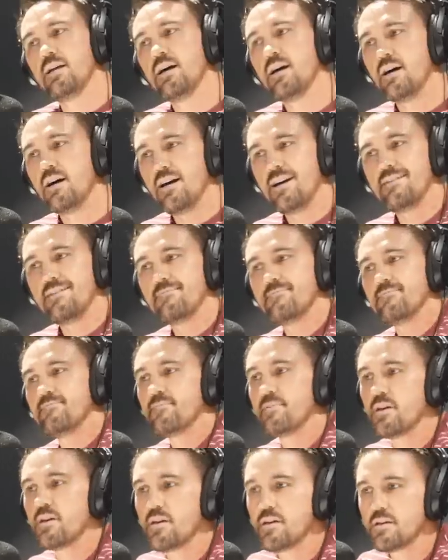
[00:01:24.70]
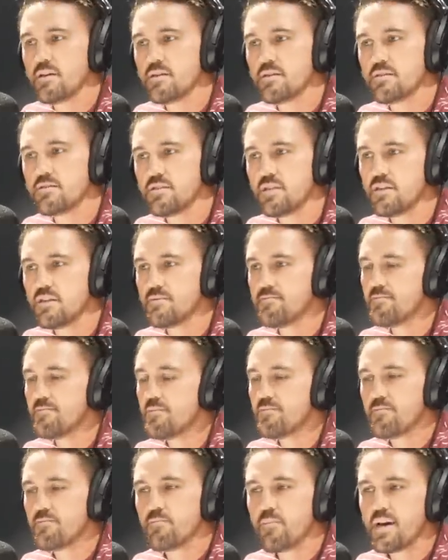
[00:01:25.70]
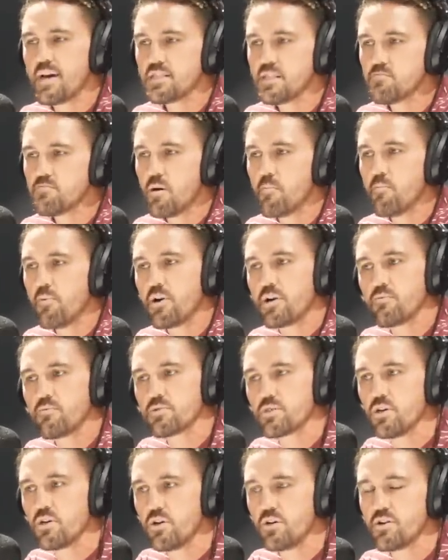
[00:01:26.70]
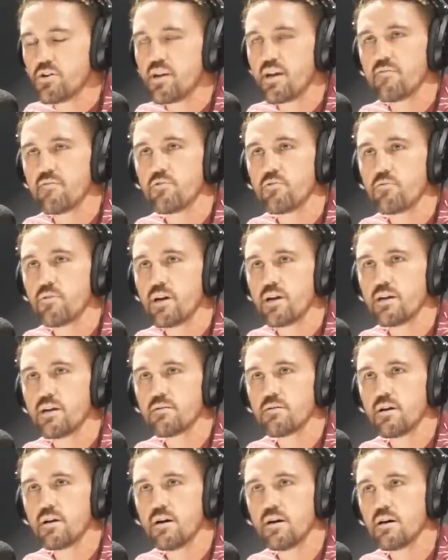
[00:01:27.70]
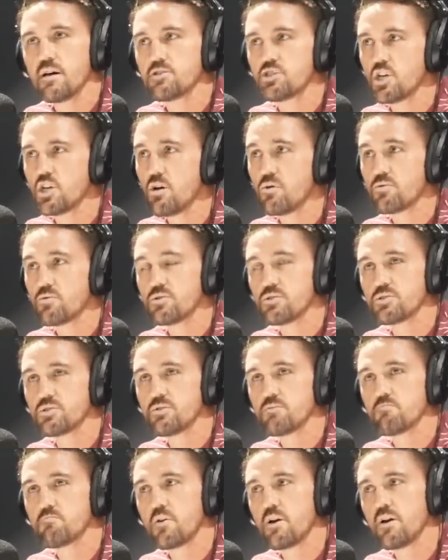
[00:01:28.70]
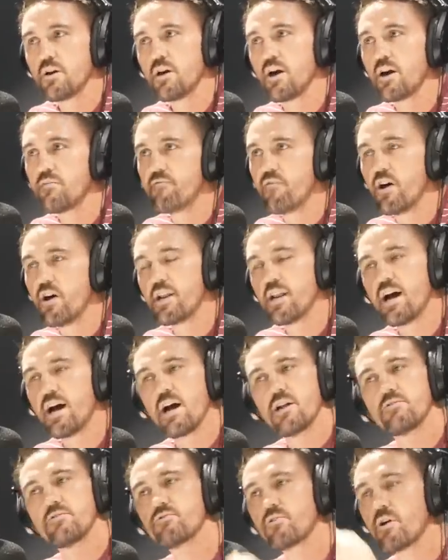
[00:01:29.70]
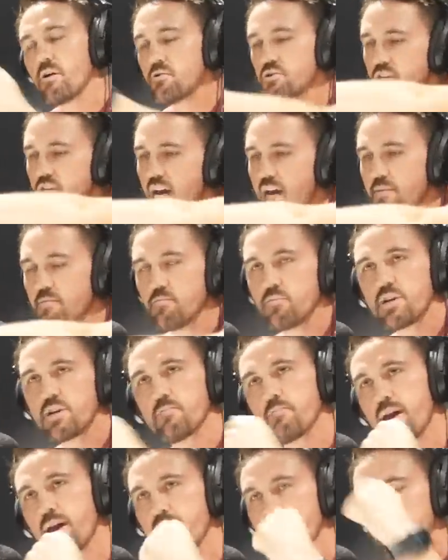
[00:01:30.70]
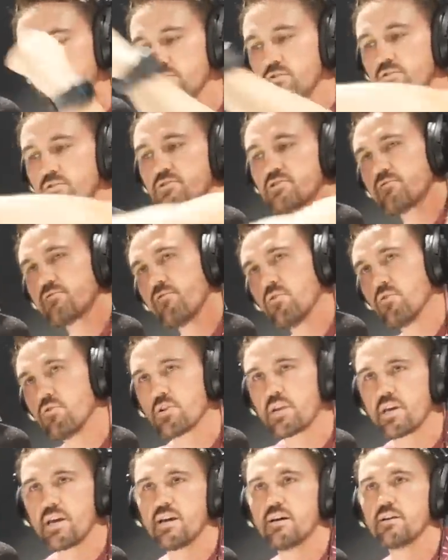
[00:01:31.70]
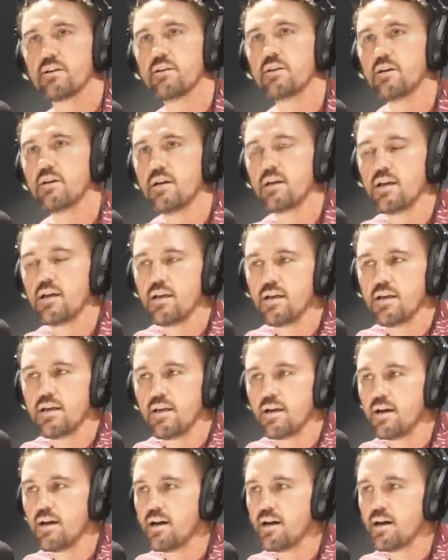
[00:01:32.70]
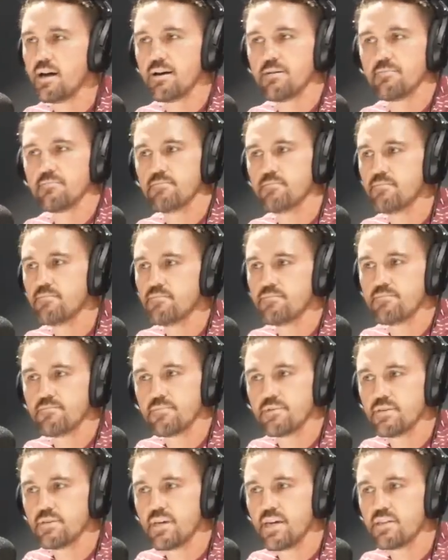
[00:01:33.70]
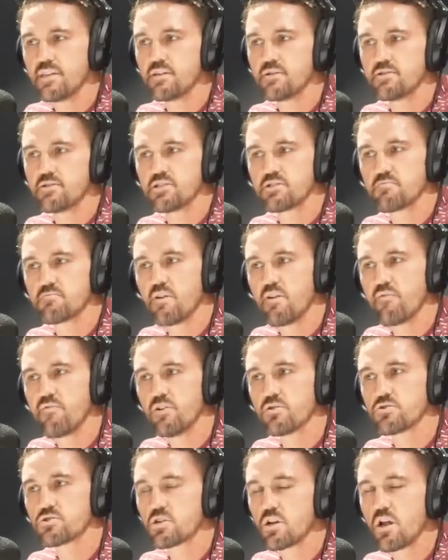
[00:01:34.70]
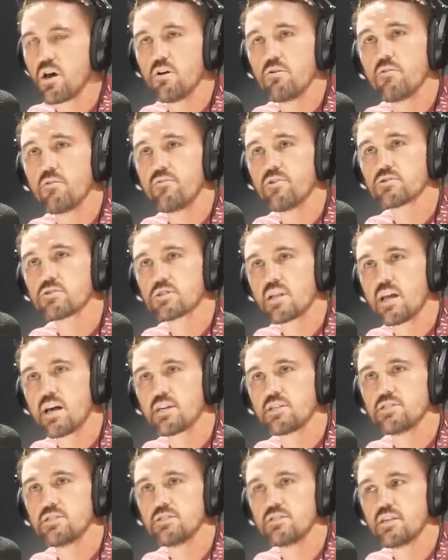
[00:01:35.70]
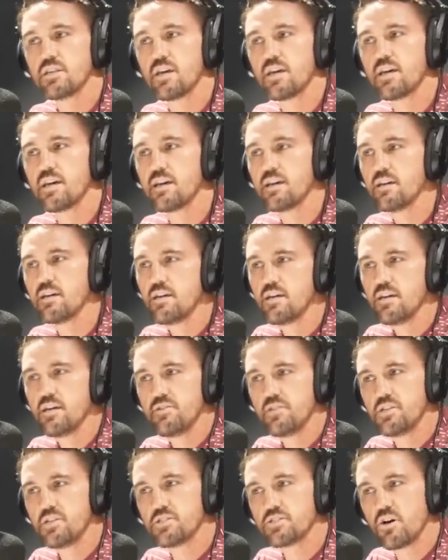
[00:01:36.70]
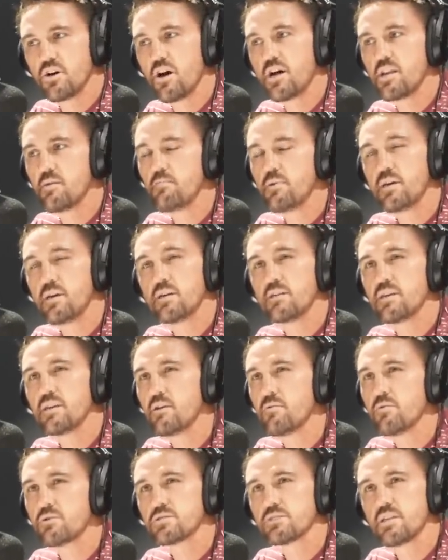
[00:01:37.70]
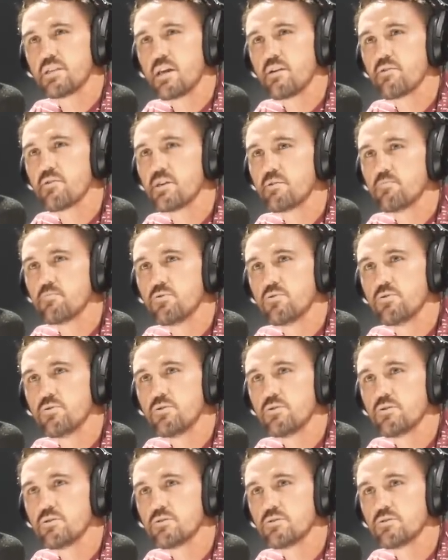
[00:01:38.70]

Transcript: Um, the, basically my body was hurting everywhere. Uh, shoulders. I, I'd find it hard to throw a jab and bring it back. It sort of just fall down. Um, yeah, that just I felt slow. I felt sluggish in there. The desire to be in there wasn't there anymore.